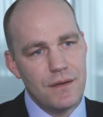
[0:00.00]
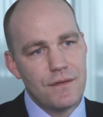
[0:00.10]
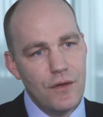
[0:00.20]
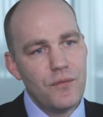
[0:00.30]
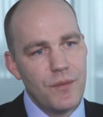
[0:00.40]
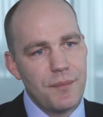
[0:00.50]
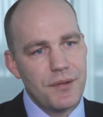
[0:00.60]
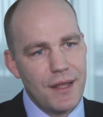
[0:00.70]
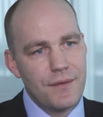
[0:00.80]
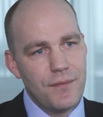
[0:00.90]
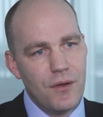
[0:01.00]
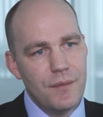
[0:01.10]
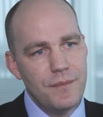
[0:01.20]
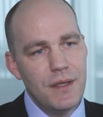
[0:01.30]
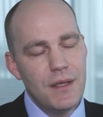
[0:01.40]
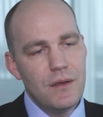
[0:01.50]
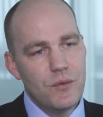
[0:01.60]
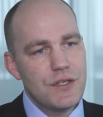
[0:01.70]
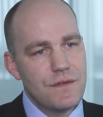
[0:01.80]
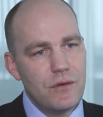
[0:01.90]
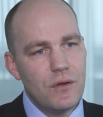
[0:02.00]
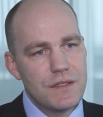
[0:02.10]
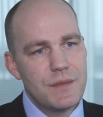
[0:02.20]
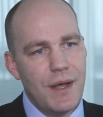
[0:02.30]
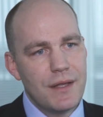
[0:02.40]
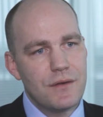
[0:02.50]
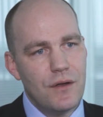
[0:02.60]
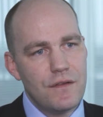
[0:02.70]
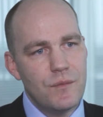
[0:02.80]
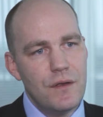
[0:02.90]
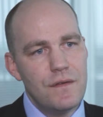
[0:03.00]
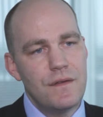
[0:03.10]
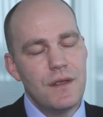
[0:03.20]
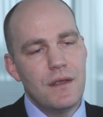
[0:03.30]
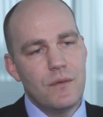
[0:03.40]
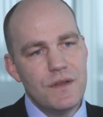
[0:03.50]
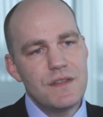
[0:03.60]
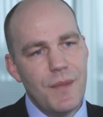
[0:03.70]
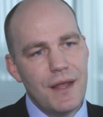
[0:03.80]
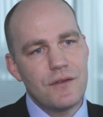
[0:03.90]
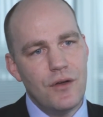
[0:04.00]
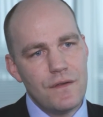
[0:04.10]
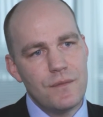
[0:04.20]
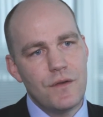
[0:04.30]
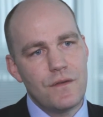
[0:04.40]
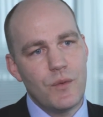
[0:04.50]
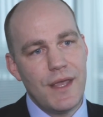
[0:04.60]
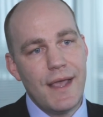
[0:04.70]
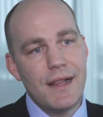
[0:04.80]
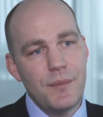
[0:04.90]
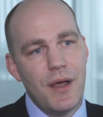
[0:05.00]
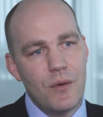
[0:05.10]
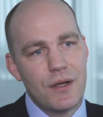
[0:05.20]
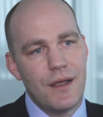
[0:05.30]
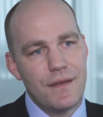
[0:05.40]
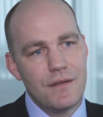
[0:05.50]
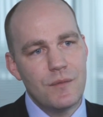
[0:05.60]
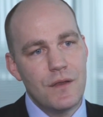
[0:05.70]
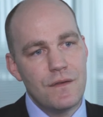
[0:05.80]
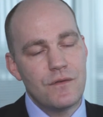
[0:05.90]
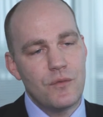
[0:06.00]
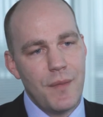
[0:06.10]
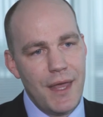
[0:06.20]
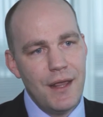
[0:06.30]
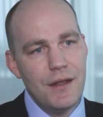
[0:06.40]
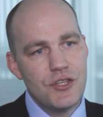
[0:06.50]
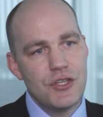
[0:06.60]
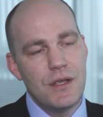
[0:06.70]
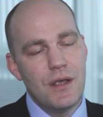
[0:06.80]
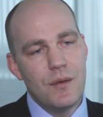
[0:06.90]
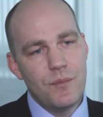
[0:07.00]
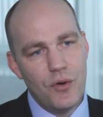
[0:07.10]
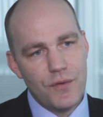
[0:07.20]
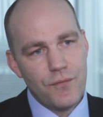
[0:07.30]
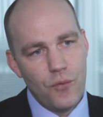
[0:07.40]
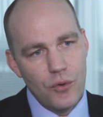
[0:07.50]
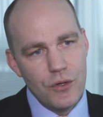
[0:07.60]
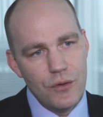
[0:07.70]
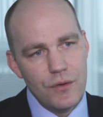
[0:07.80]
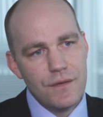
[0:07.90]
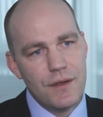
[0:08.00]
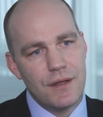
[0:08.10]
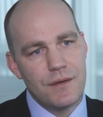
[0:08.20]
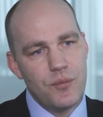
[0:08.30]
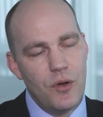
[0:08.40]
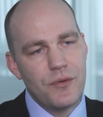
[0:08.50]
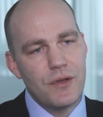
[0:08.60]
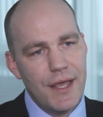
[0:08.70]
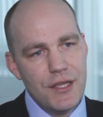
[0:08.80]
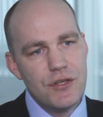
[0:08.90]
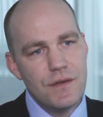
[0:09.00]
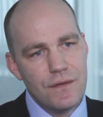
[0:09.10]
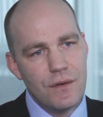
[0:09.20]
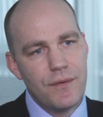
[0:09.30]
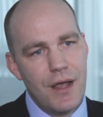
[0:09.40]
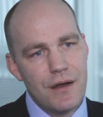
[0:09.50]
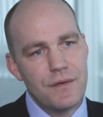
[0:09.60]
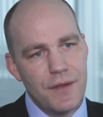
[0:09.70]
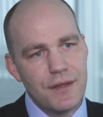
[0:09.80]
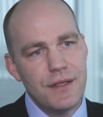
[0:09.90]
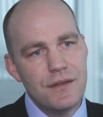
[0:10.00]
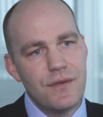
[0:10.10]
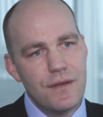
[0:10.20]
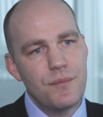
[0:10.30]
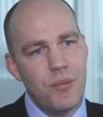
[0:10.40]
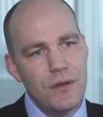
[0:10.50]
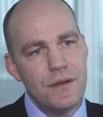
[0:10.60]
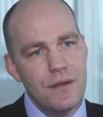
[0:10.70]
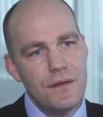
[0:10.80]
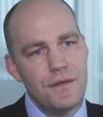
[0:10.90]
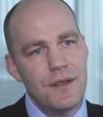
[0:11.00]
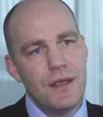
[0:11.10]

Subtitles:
software platform, which is called Smart Cosmos. With Smart Cosmos, we help our customers to manage portfolios and populations of RFID transponders,